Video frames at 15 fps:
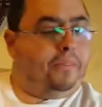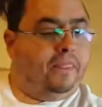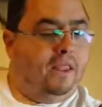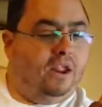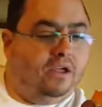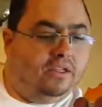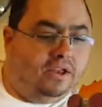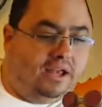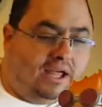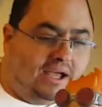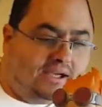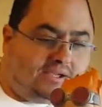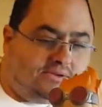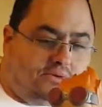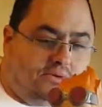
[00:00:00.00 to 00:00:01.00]
Now the
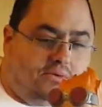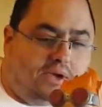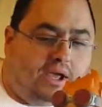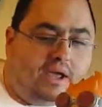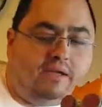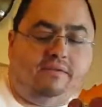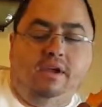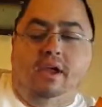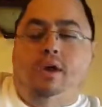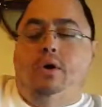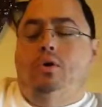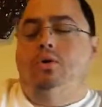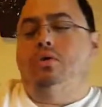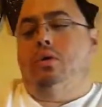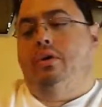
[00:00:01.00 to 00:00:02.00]
last one we have,
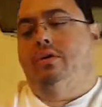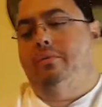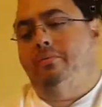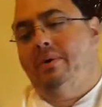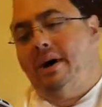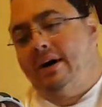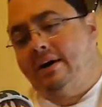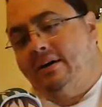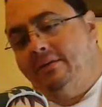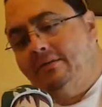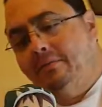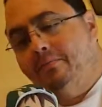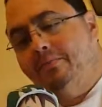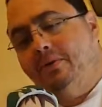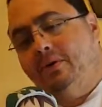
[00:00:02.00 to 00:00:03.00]
on the back of the
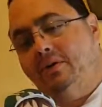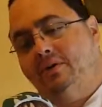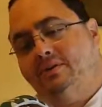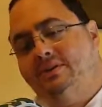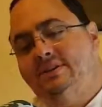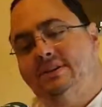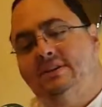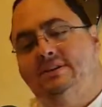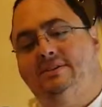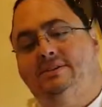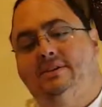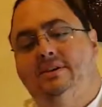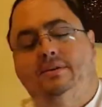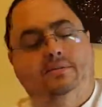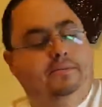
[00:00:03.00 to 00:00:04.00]

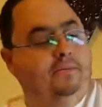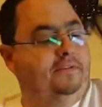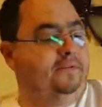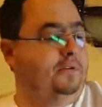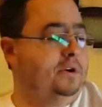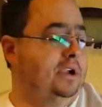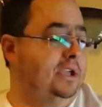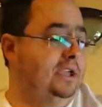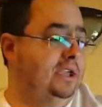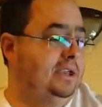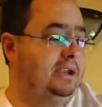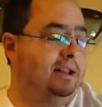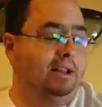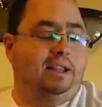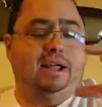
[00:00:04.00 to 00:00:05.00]
boxes, before I get
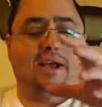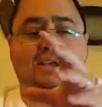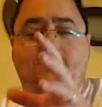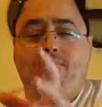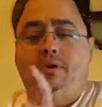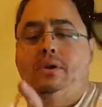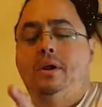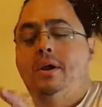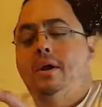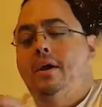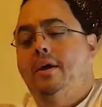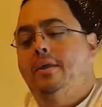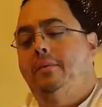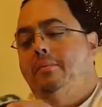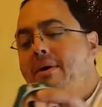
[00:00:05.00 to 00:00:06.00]
into the last one,
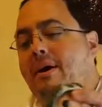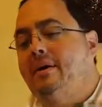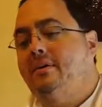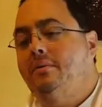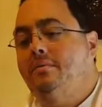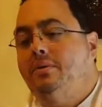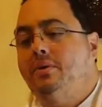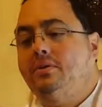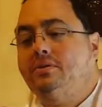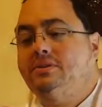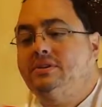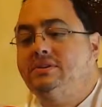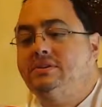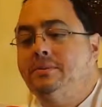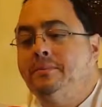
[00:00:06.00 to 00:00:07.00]
the back of the
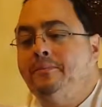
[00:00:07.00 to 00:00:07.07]
boxes,